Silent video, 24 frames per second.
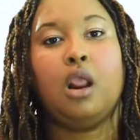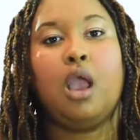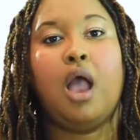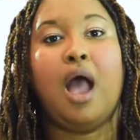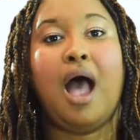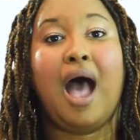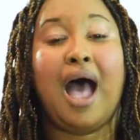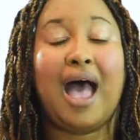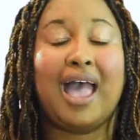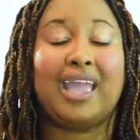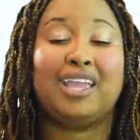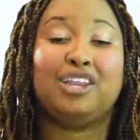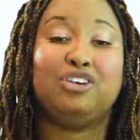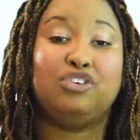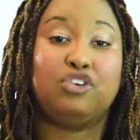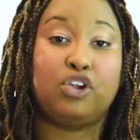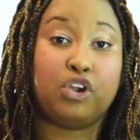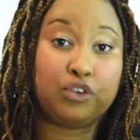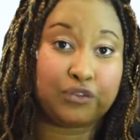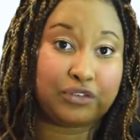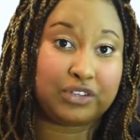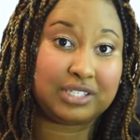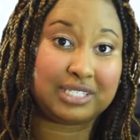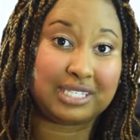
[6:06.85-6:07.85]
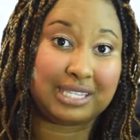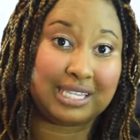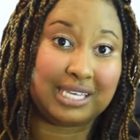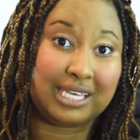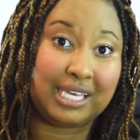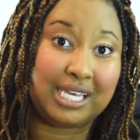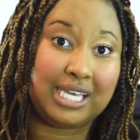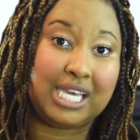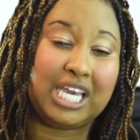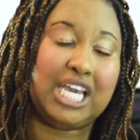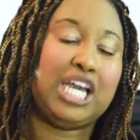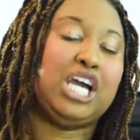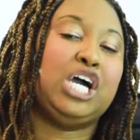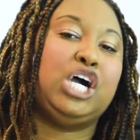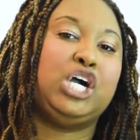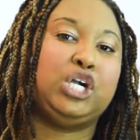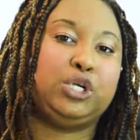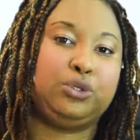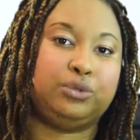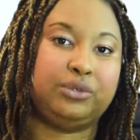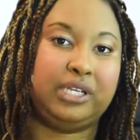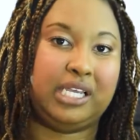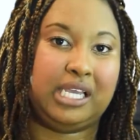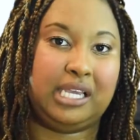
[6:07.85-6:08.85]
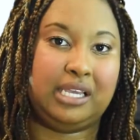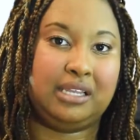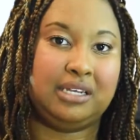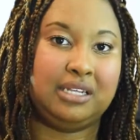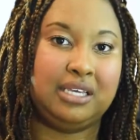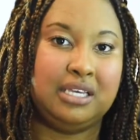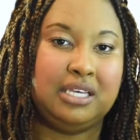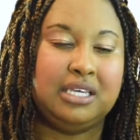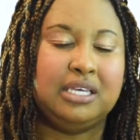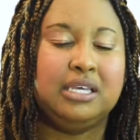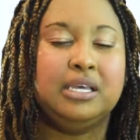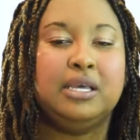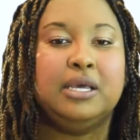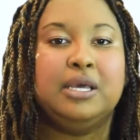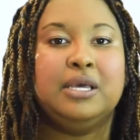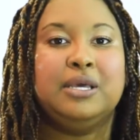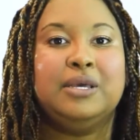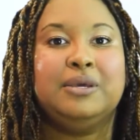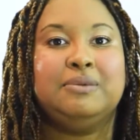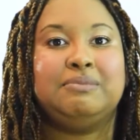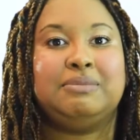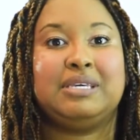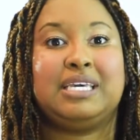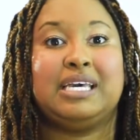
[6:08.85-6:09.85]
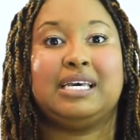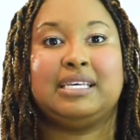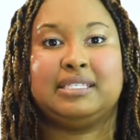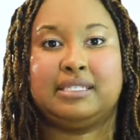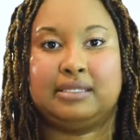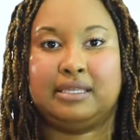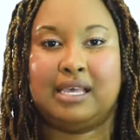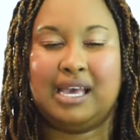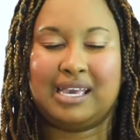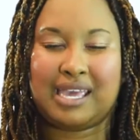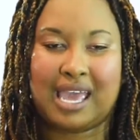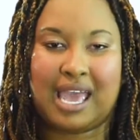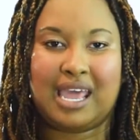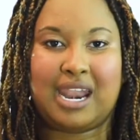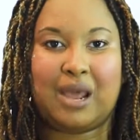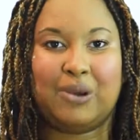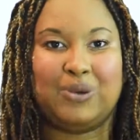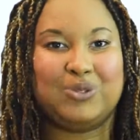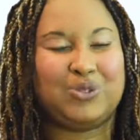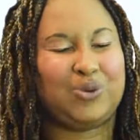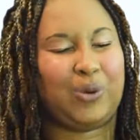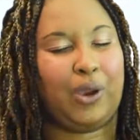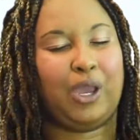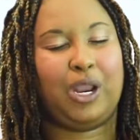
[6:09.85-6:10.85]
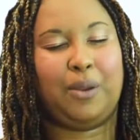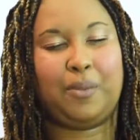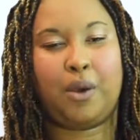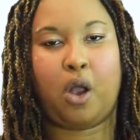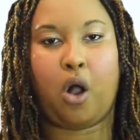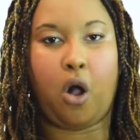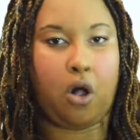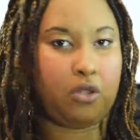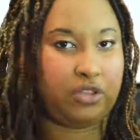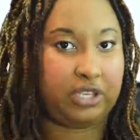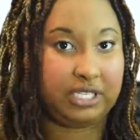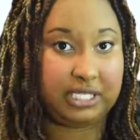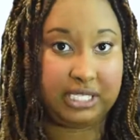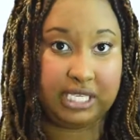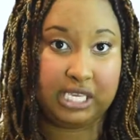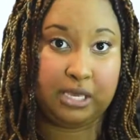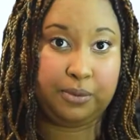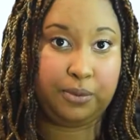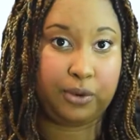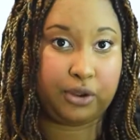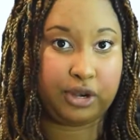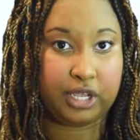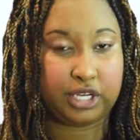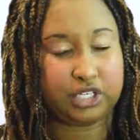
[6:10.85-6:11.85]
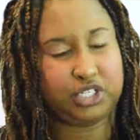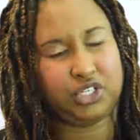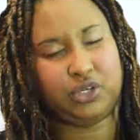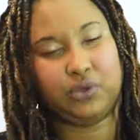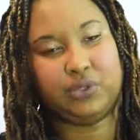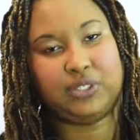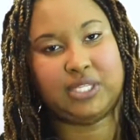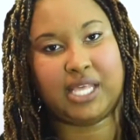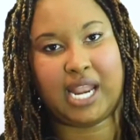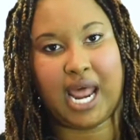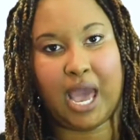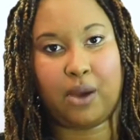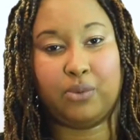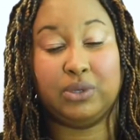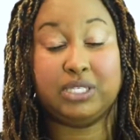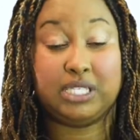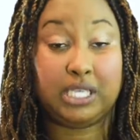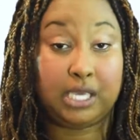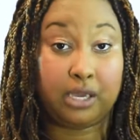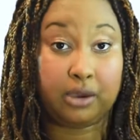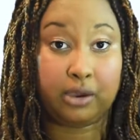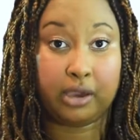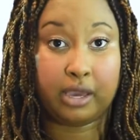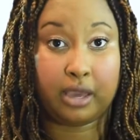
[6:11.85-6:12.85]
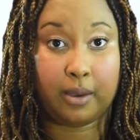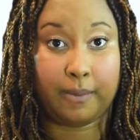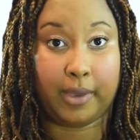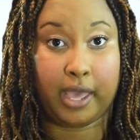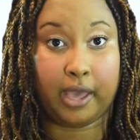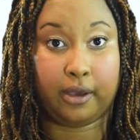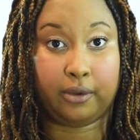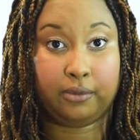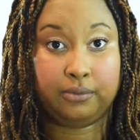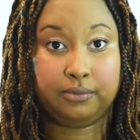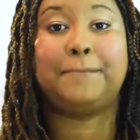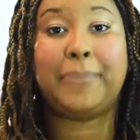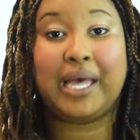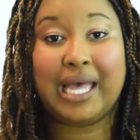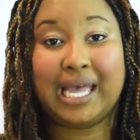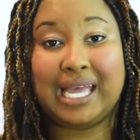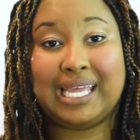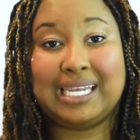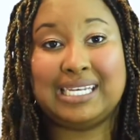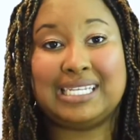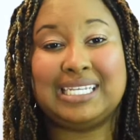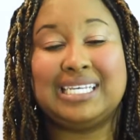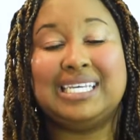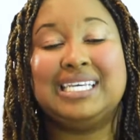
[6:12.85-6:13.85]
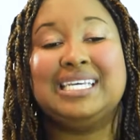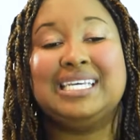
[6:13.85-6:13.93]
I nervously agreed because, again, I was worried about all these keyboard issues that I was hearing about, but